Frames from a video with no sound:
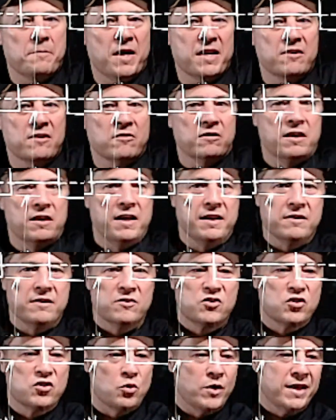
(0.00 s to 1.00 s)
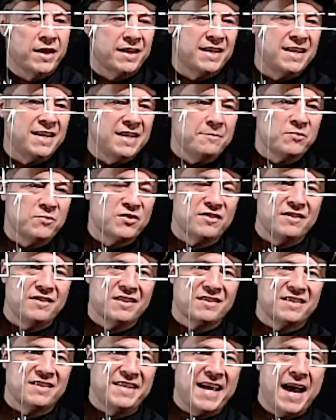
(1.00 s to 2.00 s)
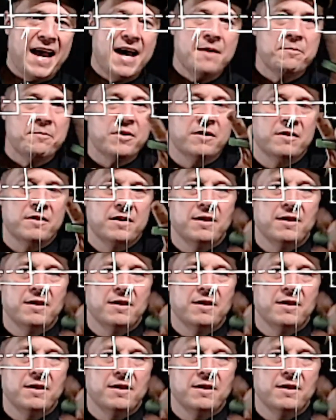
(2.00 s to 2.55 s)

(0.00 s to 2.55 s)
miter line. So it keeps this gap